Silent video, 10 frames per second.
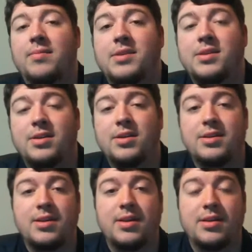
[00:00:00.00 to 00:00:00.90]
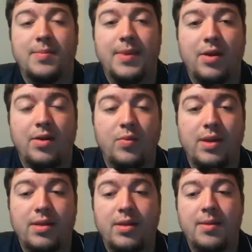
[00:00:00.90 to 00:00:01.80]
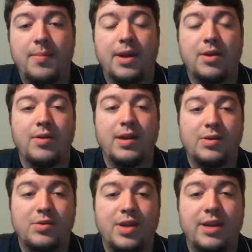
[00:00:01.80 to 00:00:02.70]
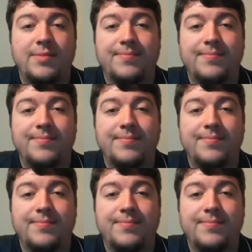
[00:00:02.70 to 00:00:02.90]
such as is apparent with Becker and Duchenne.